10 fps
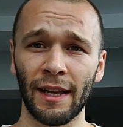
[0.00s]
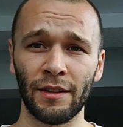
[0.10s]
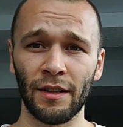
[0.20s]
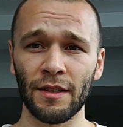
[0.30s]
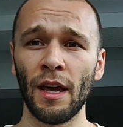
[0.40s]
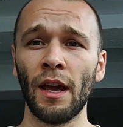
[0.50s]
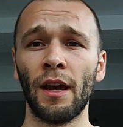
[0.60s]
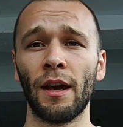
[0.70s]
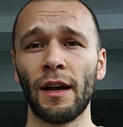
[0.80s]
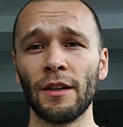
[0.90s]
this,
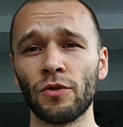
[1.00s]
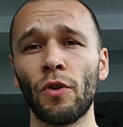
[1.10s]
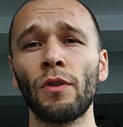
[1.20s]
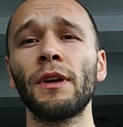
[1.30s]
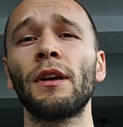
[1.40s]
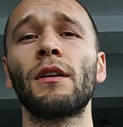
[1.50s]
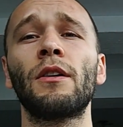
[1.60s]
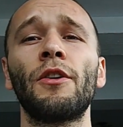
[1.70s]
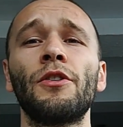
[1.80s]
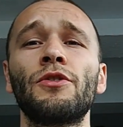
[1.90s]
and I strongly
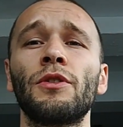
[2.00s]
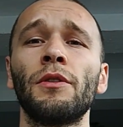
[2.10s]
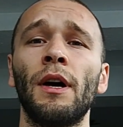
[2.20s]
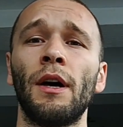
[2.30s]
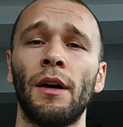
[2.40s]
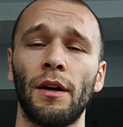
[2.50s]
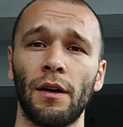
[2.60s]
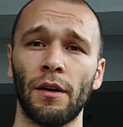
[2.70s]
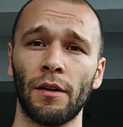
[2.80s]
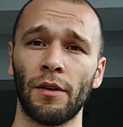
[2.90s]
encourage you,
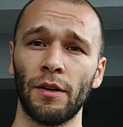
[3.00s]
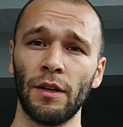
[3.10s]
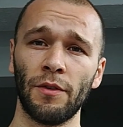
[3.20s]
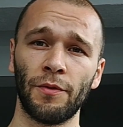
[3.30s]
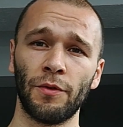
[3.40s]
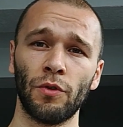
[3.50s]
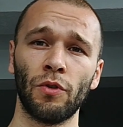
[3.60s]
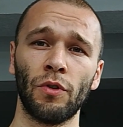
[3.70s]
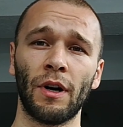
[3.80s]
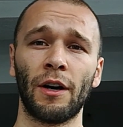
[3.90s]
if
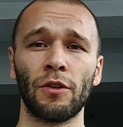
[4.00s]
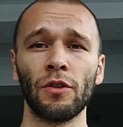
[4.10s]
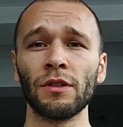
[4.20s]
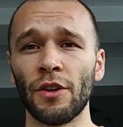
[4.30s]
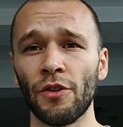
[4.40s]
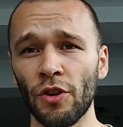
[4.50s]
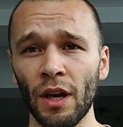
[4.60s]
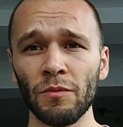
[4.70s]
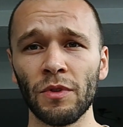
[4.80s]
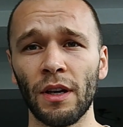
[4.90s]
you are not
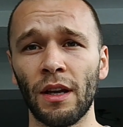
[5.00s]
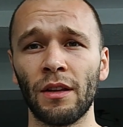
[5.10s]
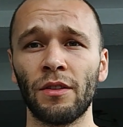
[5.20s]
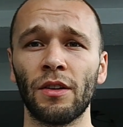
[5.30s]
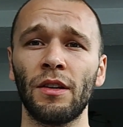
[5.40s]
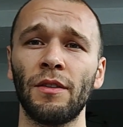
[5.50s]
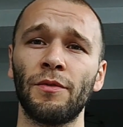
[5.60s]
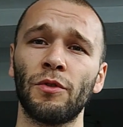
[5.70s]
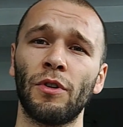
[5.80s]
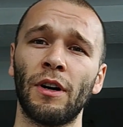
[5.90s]
ashamed and
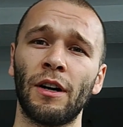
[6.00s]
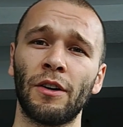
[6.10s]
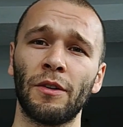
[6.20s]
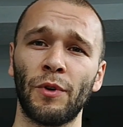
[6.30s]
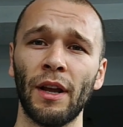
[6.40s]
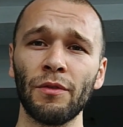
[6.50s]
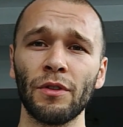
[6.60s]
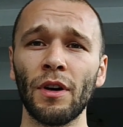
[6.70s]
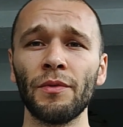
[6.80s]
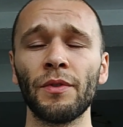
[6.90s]
if you are brave
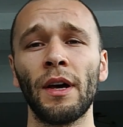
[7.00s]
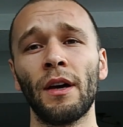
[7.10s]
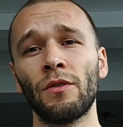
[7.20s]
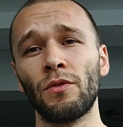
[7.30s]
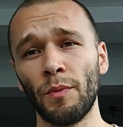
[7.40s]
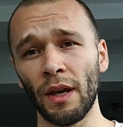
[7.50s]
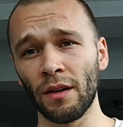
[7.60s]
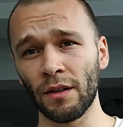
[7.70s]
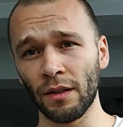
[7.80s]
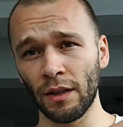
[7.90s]
enough, to
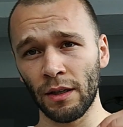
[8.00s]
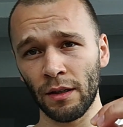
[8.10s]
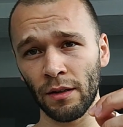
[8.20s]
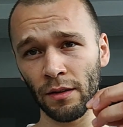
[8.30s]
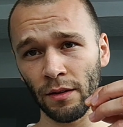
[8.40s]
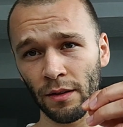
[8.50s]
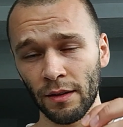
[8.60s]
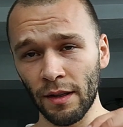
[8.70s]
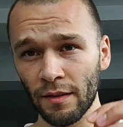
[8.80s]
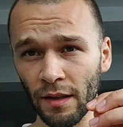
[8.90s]
make
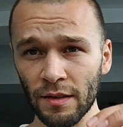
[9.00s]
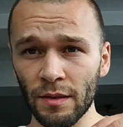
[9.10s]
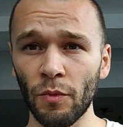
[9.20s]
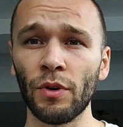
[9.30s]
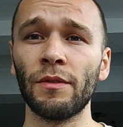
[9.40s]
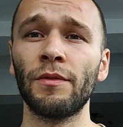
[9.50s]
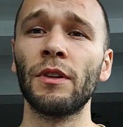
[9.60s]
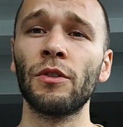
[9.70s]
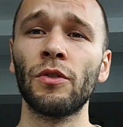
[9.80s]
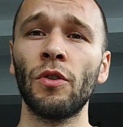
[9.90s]
the testimony
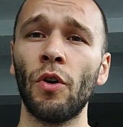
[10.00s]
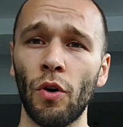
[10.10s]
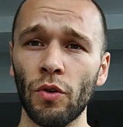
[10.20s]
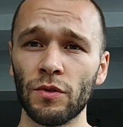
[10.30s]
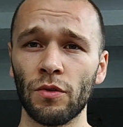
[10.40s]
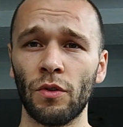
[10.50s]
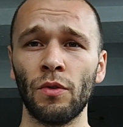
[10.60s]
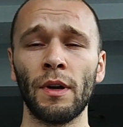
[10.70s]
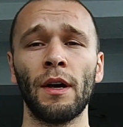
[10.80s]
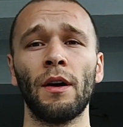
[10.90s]
video
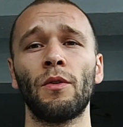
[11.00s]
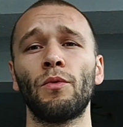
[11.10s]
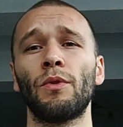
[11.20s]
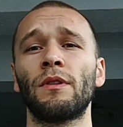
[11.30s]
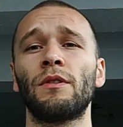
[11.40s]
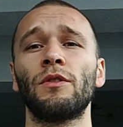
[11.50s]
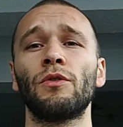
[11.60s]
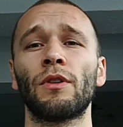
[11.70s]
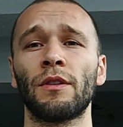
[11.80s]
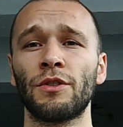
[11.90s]
also with
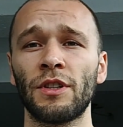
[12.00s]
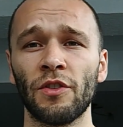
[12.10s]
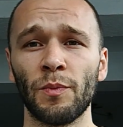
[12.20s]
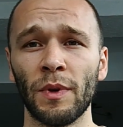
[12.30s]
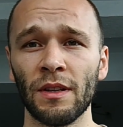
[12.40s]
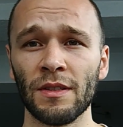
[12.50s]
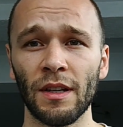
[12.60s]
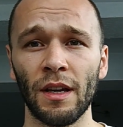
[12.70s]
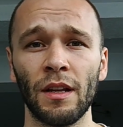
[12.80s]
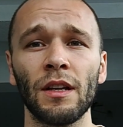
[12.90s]
your achievements,
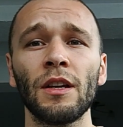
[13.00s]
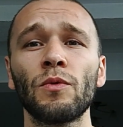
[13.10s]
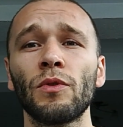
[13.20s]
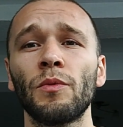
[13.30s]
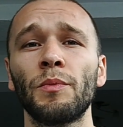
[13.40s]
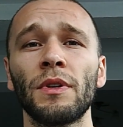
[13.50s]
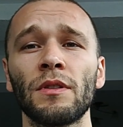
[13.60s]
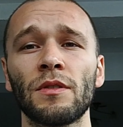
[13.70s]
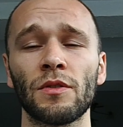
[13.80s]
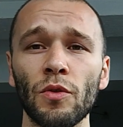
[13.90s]
and it will be
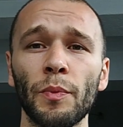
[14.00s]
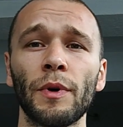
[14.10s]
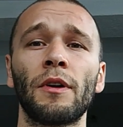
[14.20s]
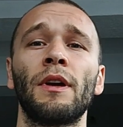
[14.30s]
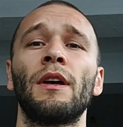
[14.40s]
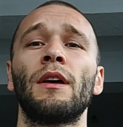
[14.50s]
super